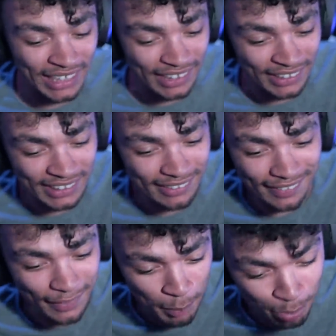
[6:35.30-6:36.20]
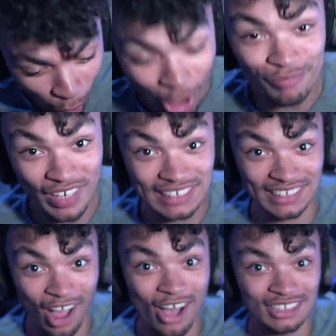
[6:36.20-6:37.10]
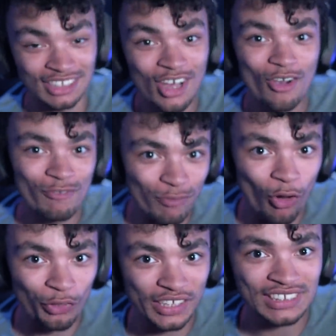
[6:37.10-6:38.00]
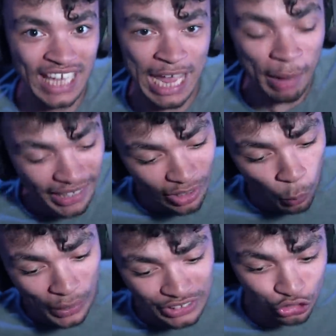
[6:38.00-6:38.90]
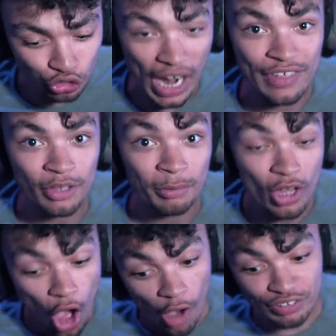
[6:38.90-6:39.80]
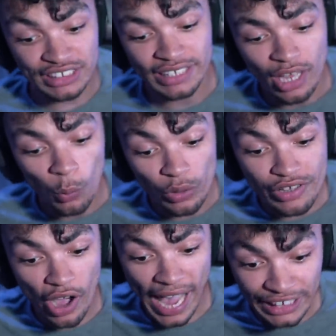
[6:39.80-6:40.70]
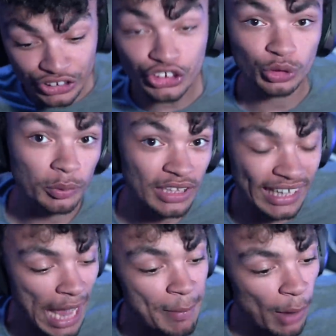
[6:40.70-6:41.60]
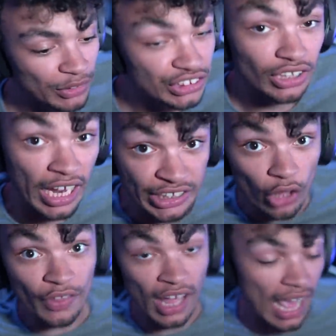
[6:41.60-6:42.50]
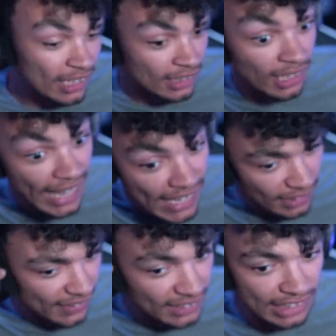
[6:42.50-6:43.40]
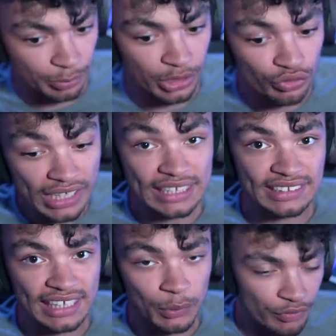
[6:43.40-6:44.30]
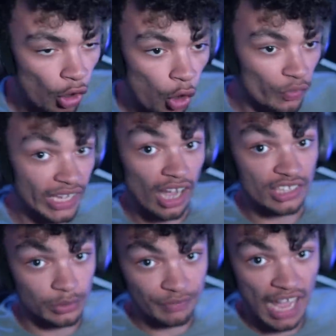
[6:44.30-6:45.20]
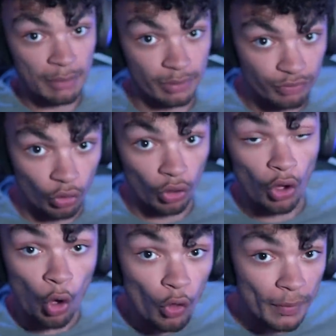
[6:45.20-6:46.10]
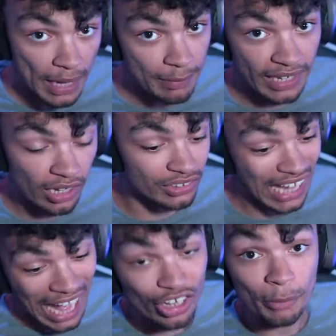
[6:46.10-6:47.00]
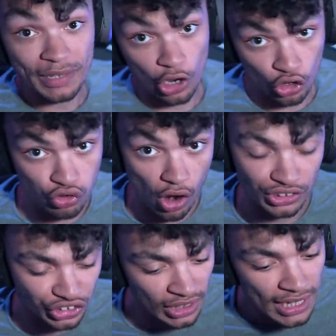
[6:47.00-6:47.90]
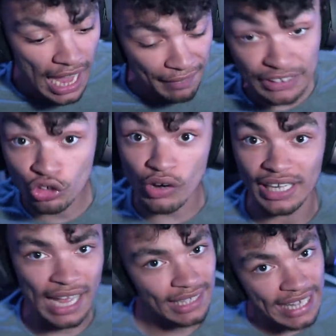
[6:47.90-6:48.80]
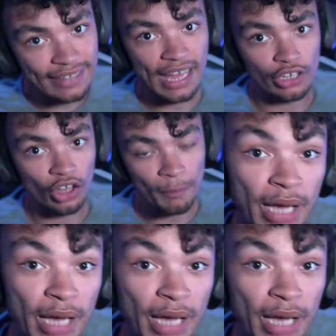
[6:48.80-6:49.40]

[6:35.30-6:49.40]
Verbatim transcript: Like, they're the perfect cars for this game. I cannot wait to try them. Obviously, we've got engine swaps in the game now, which is another layer to this list because realistically, we've got all the cars that we've had before. All the payback cars are coming across. And that's great. I like that a lot.